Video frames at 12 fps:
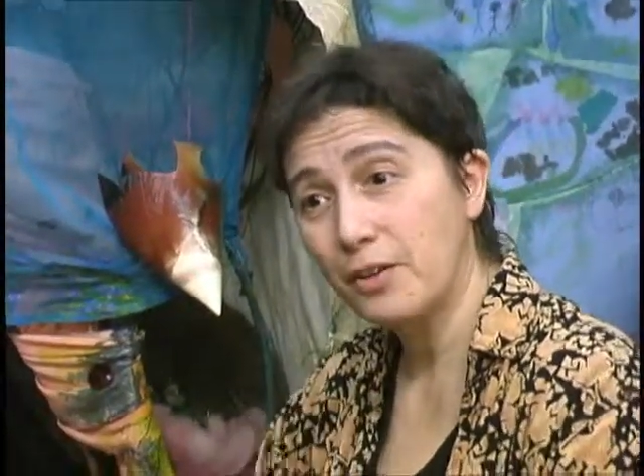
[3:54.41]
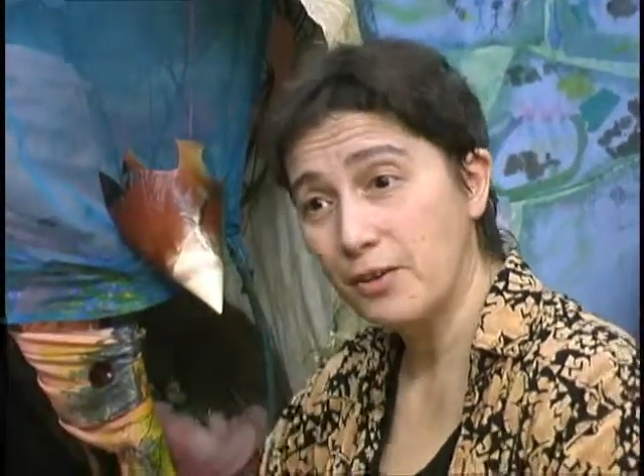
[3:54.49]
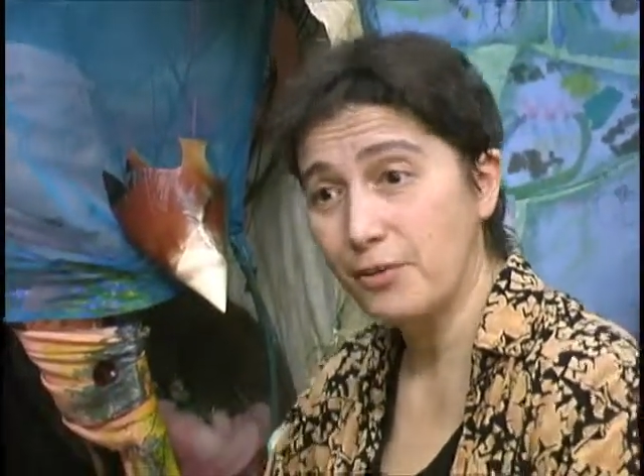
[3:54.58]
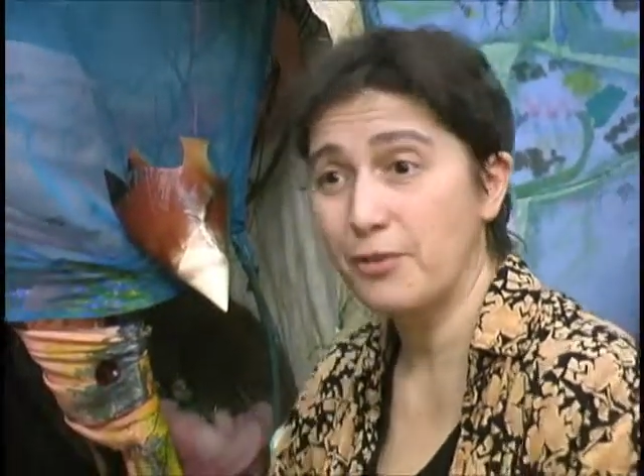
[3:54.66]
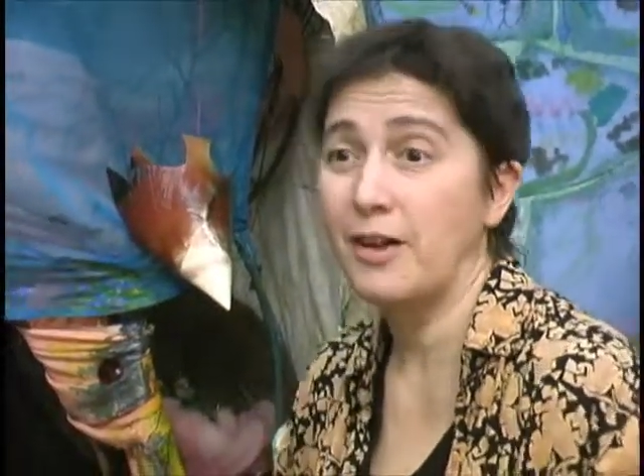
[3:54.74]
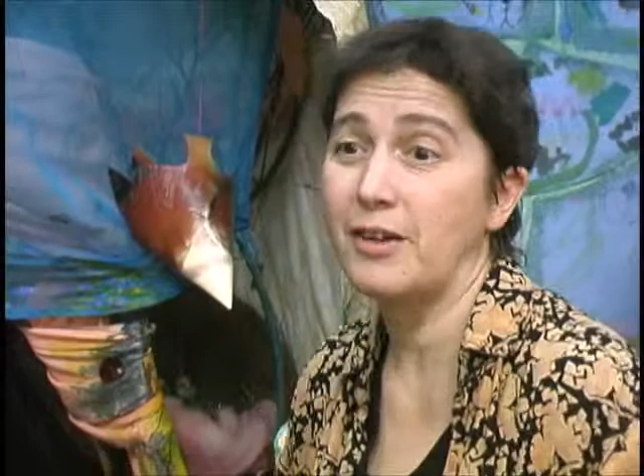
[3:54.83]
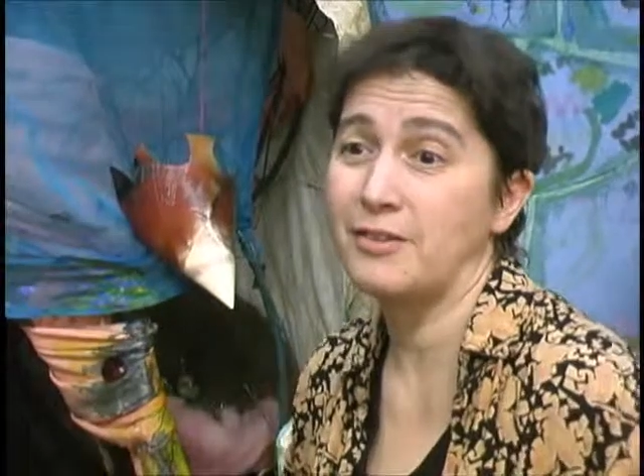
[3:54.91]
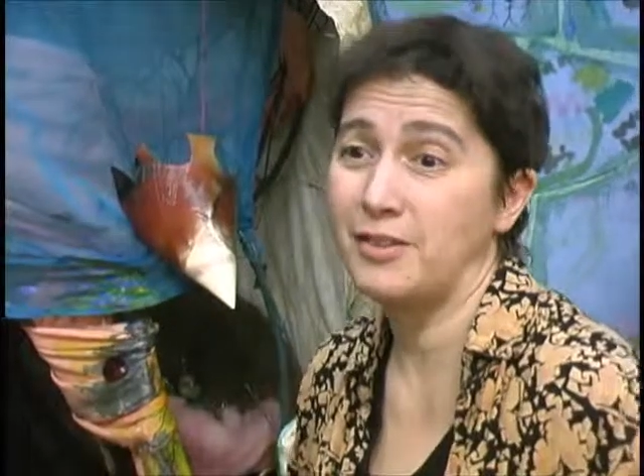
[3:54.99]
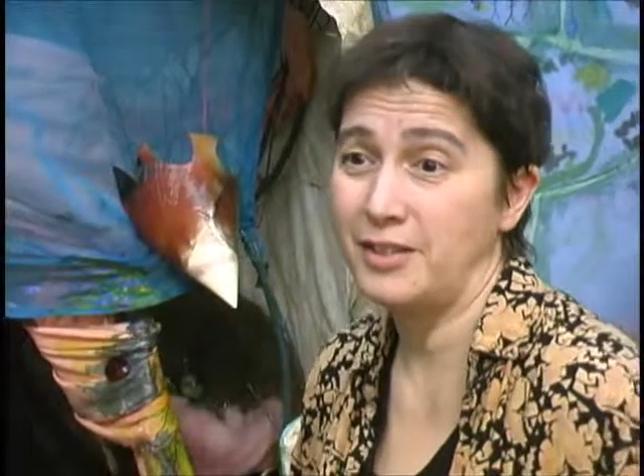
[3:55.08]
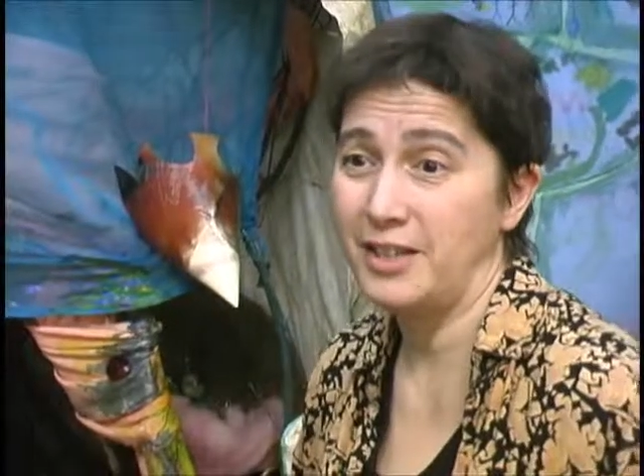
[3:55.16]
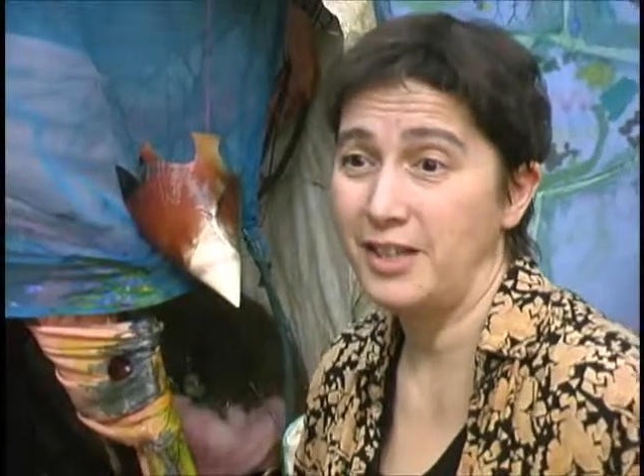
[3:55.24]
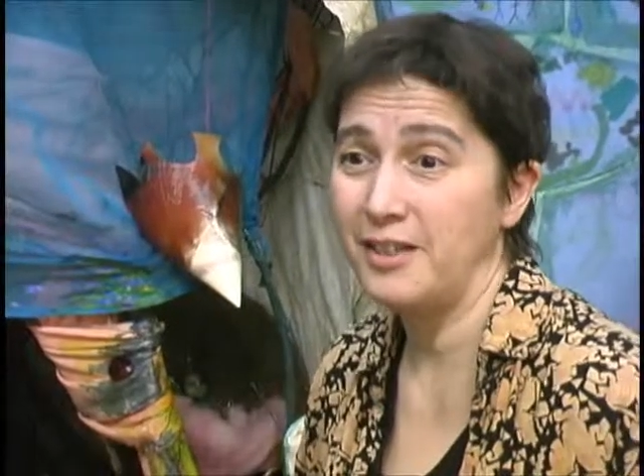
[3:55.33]
earth
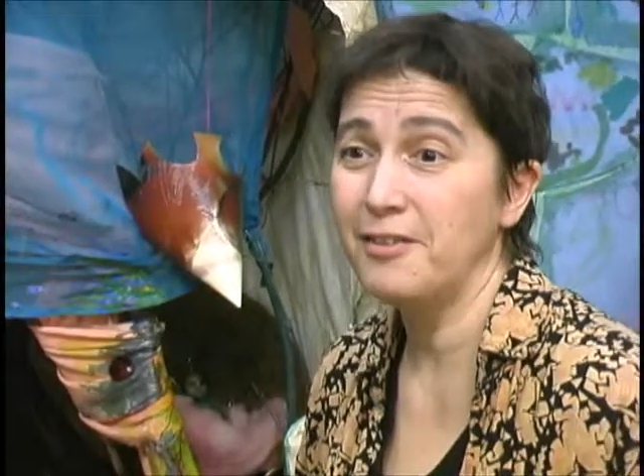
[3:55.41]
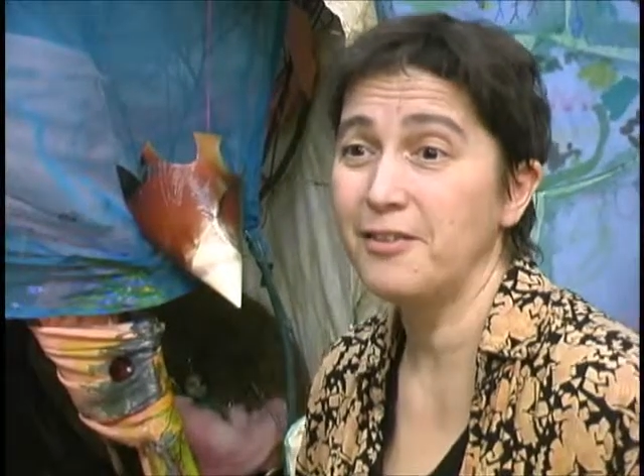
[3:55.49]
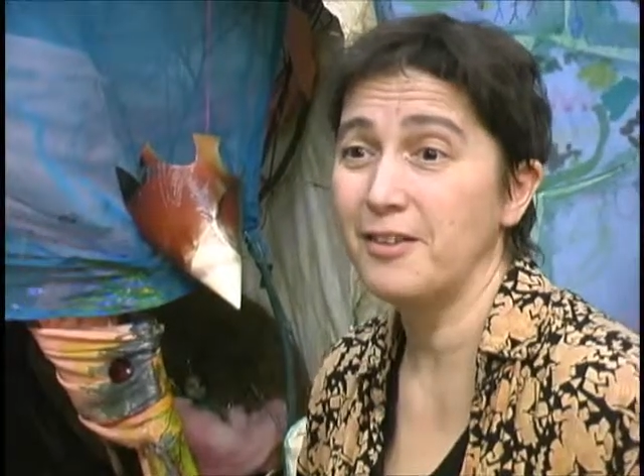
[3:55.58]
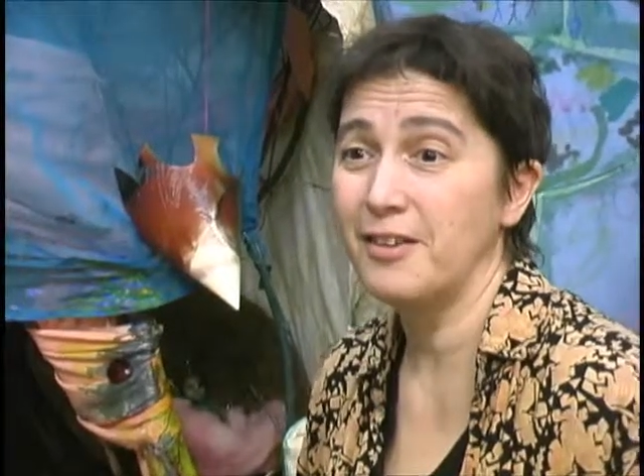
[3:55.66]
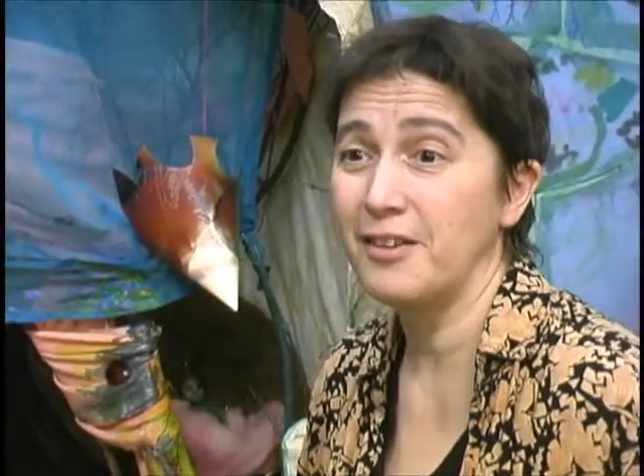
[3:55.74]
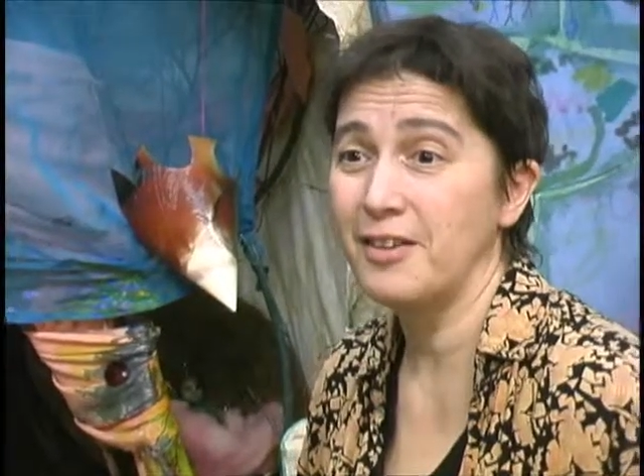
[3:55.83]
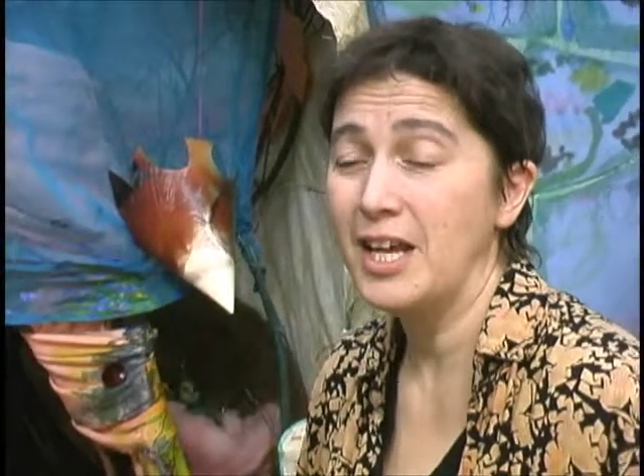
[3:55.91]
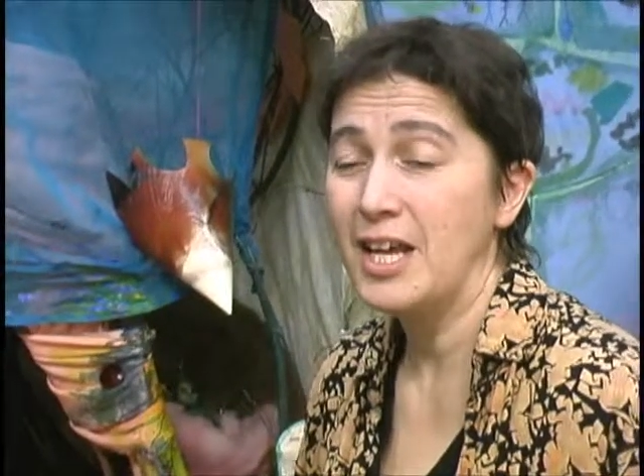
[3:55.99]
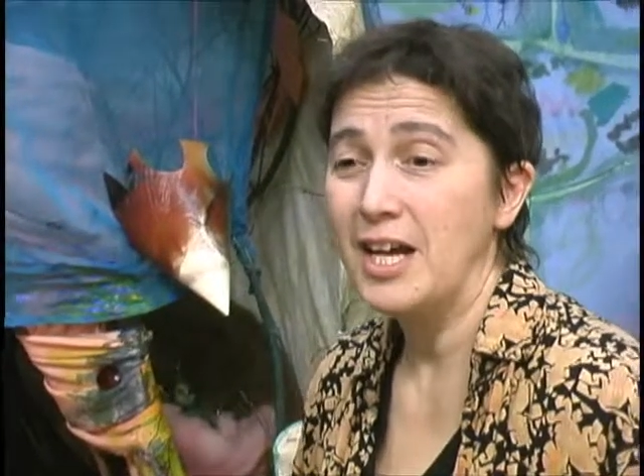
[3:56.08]
underneath, and